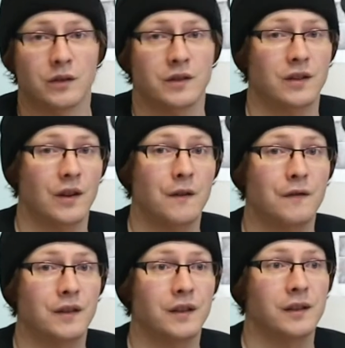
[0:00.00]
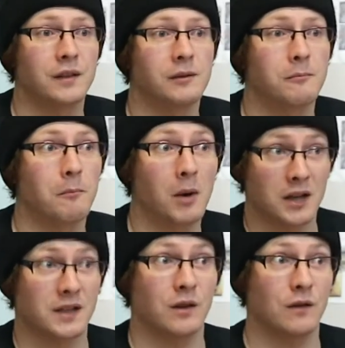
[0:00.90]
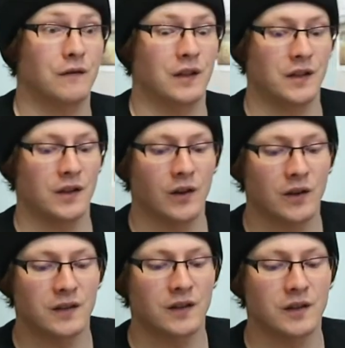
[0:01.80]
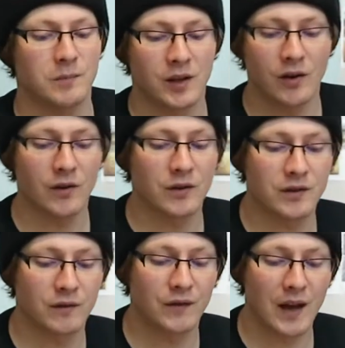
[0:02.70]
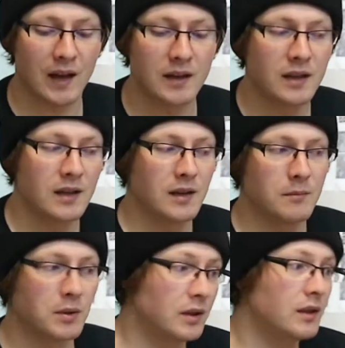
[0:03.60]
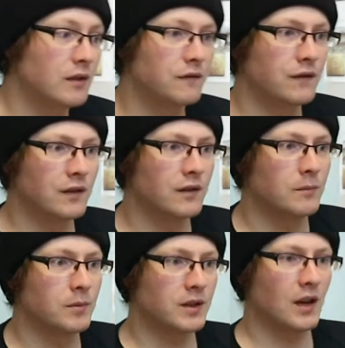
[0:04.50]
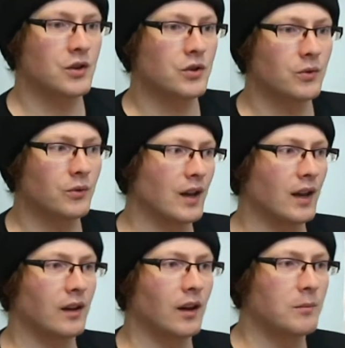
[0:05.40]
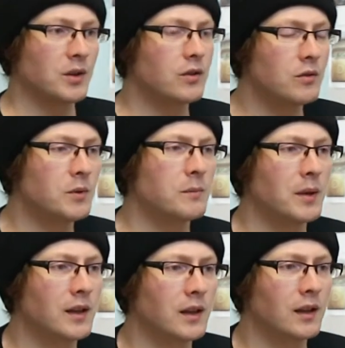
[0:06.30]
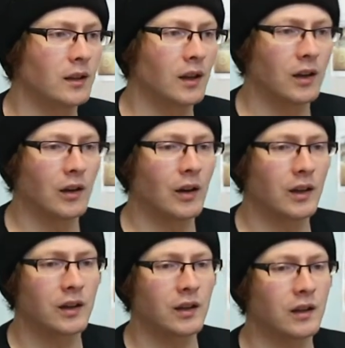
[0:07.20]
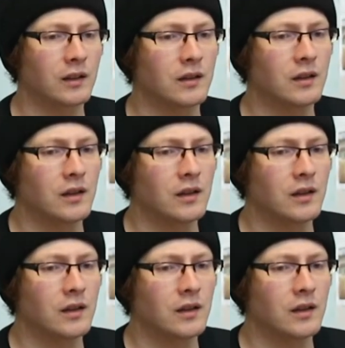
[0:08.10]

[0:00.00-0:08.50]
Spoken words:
serving myself as an artist, because of that belief in potential that I'm a human being and I can